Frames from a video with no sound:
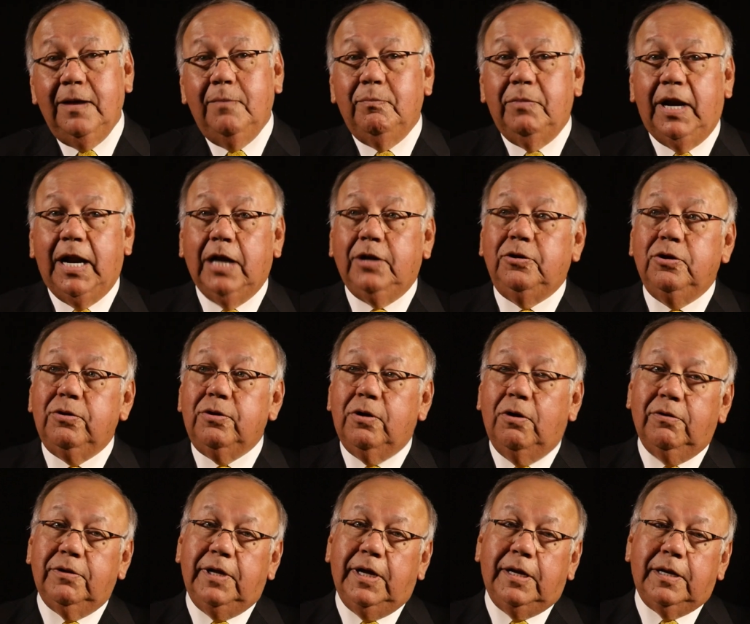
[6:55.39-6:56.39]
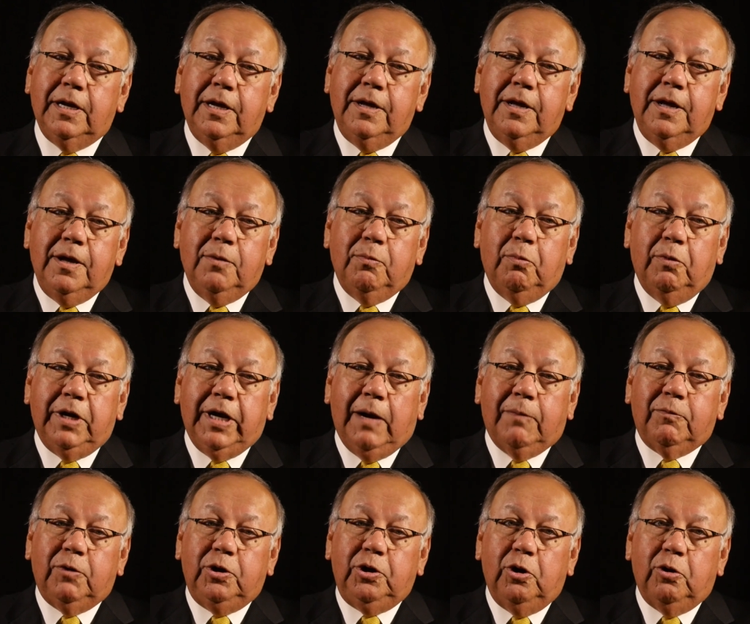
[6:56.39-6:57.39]
But I do know that
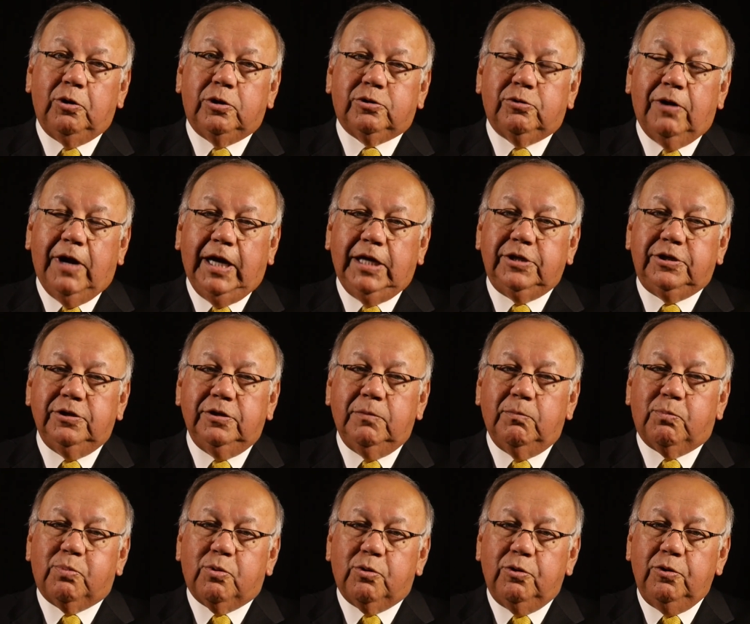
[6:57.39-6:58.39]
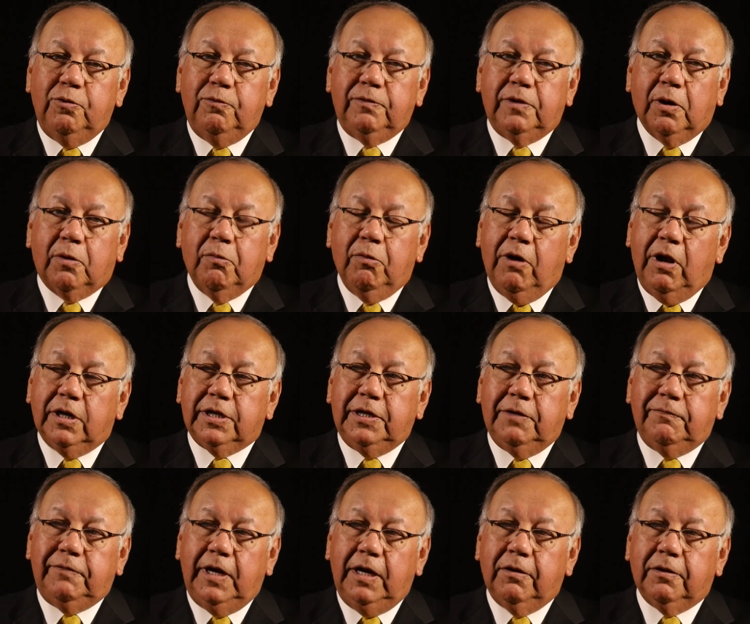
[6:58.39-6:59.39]
whenever you're trying to improve the quality
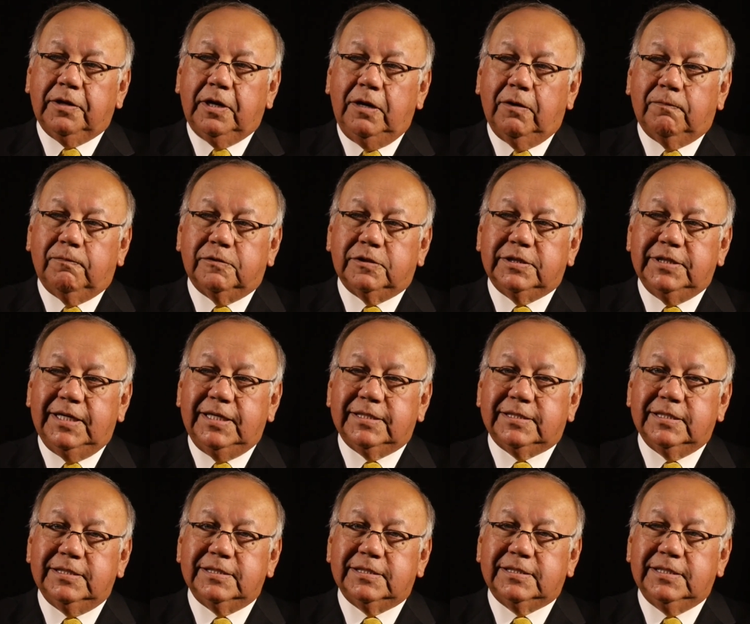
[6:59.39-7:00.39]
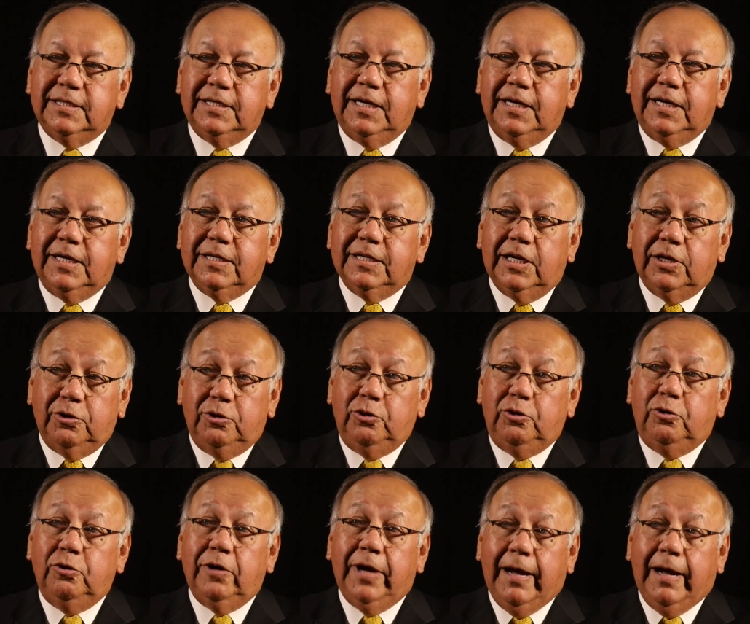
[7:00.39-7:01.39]
of health care for citizens, that you
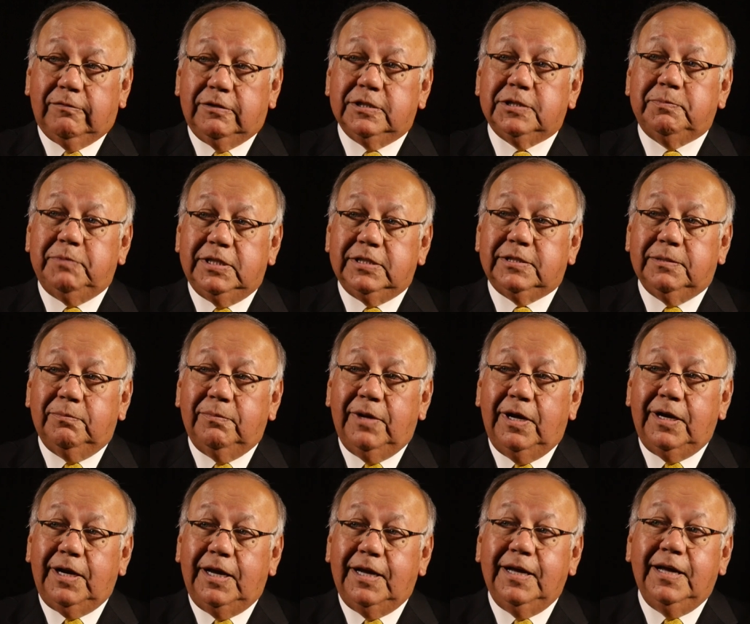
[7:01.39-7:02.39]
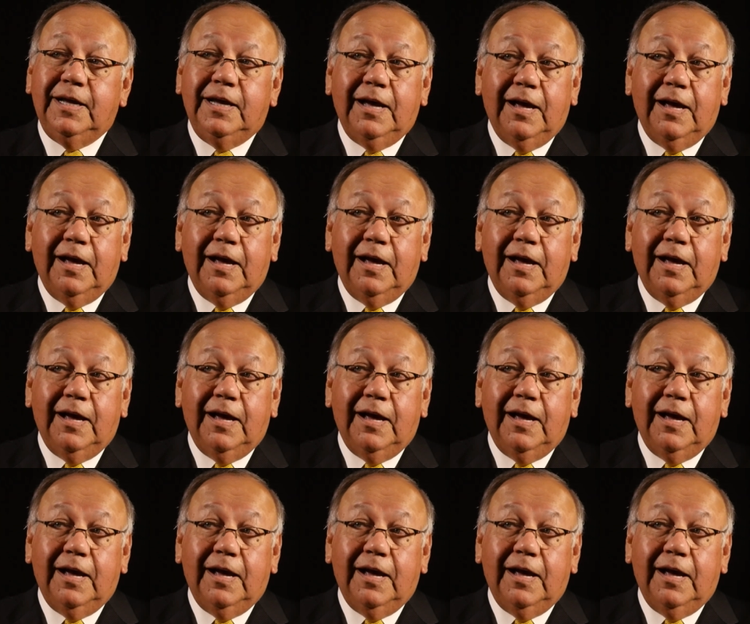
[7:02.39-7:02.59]
do to spend some money.